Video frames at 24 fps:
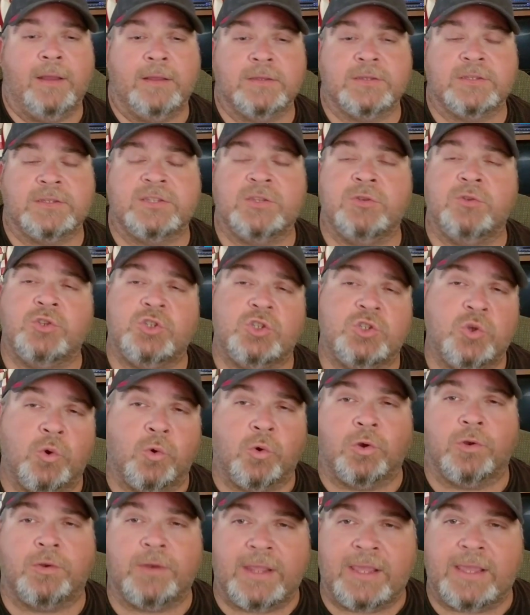suit
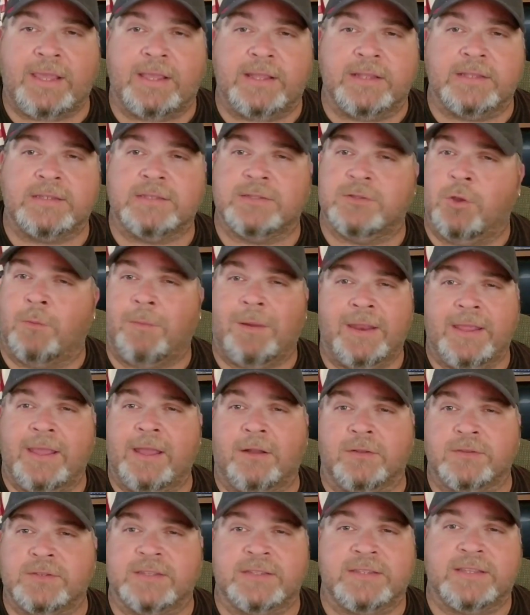your needs. Nobody
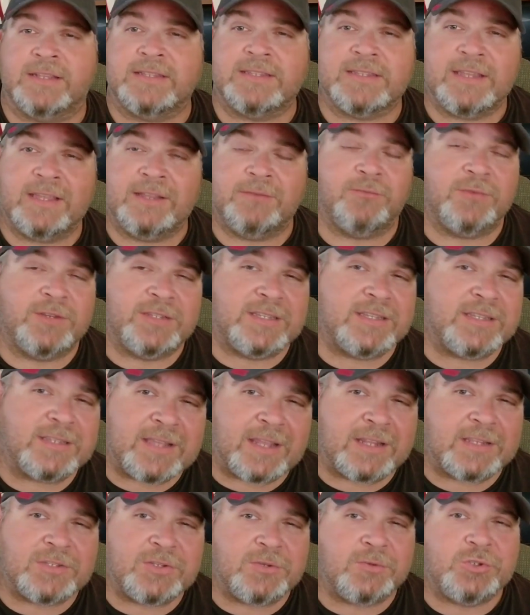else's. It's just
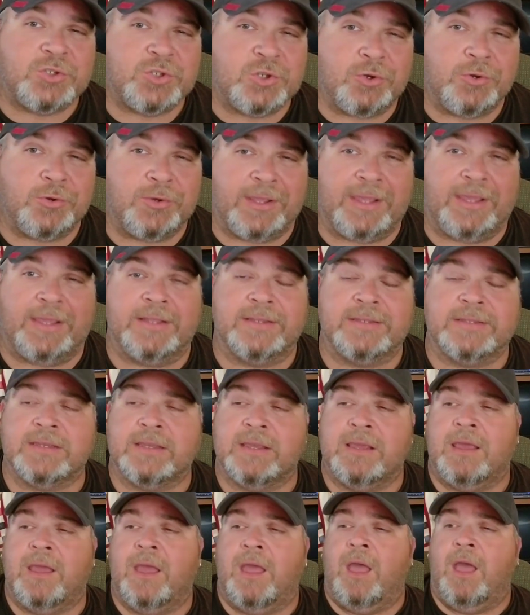going to suit your needs.
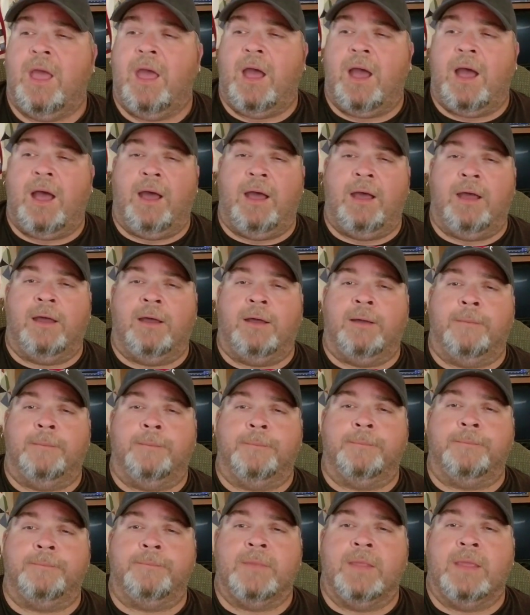
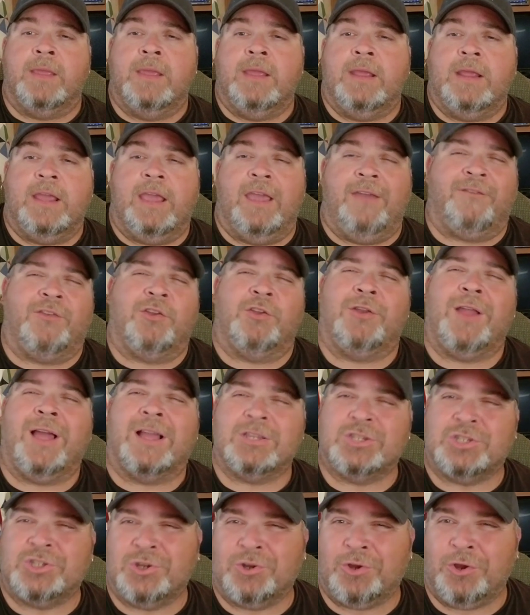If you're
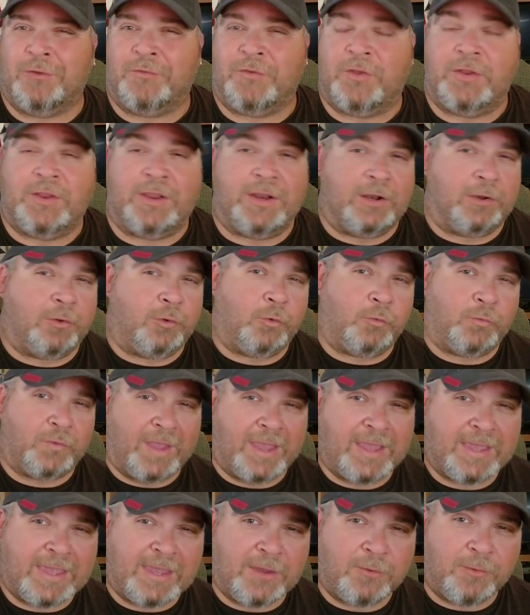not sure if you need a little
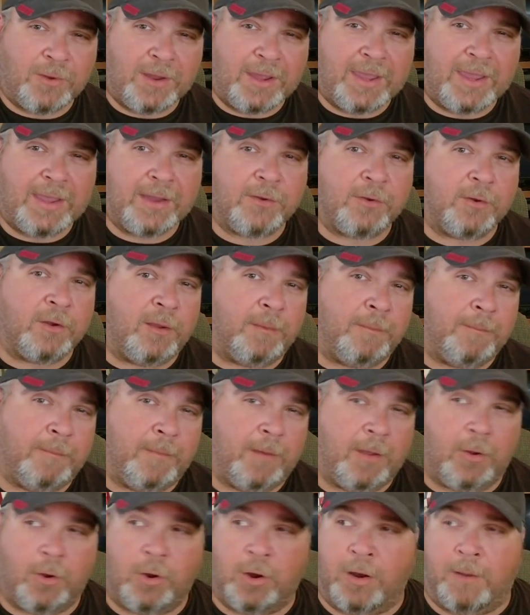dinky rig
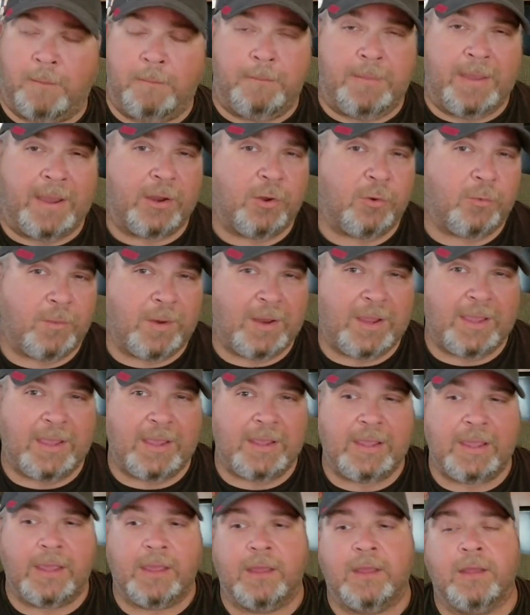or a bigger
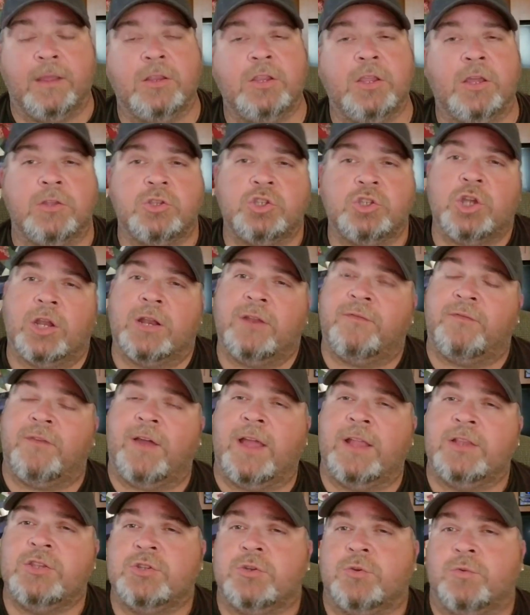rig, you know, try to
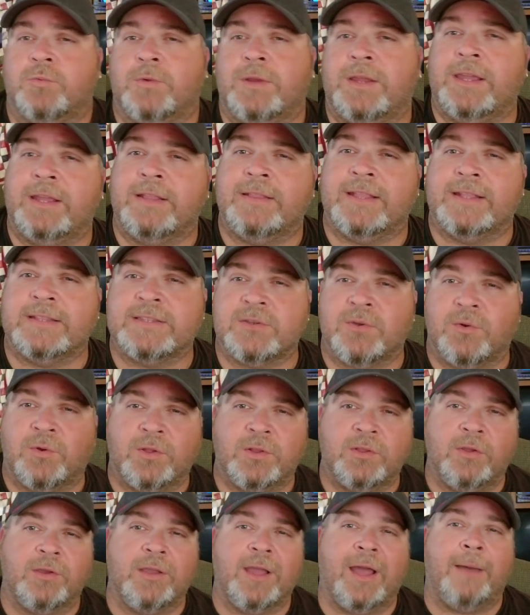find you a rig that's
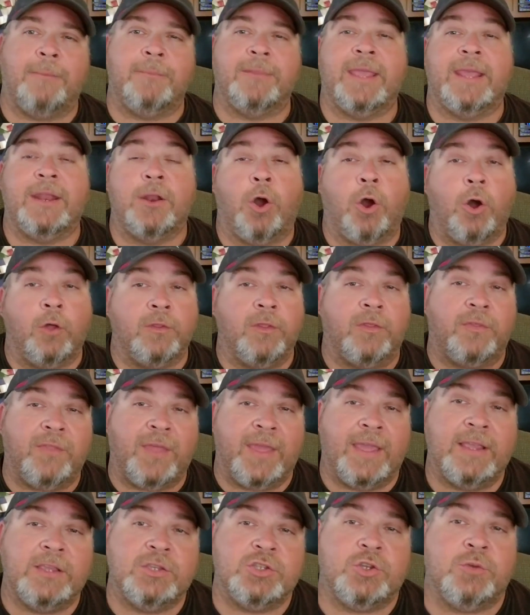going to accommodate all the
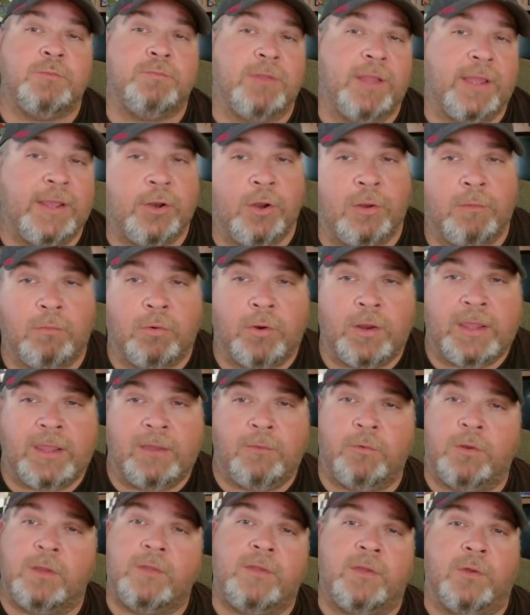things you plan on
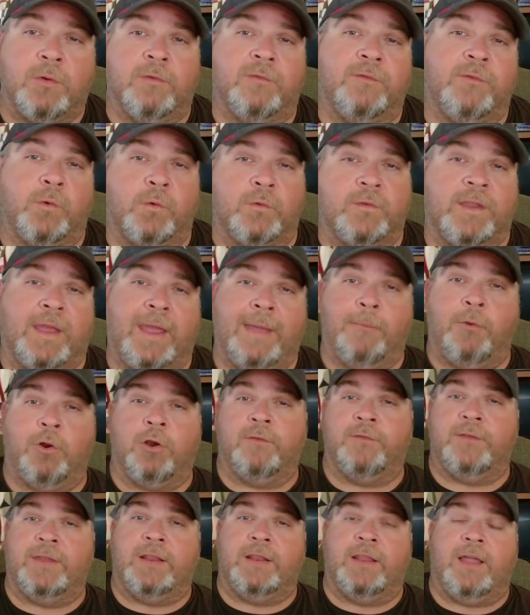bringing with you in full-time
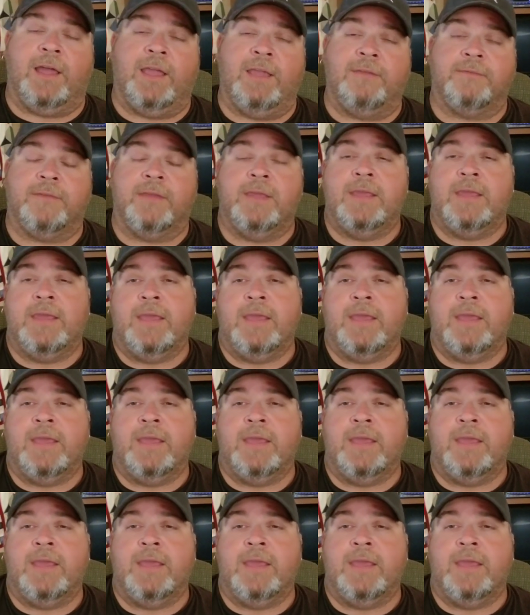RV life.